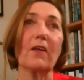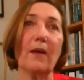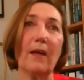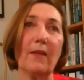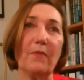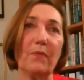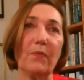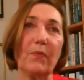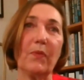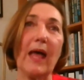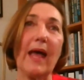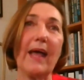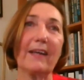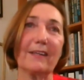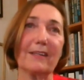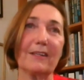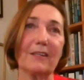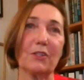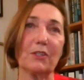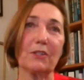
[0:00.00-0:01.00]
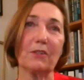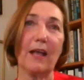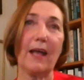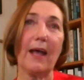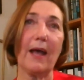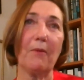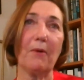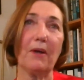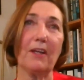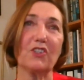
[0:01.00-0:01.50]
And that is
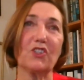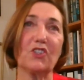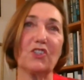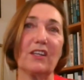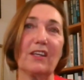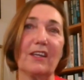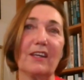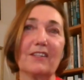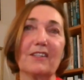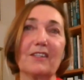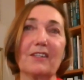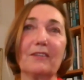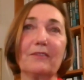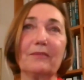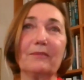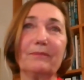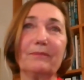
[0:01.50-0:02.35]
how I'd see it.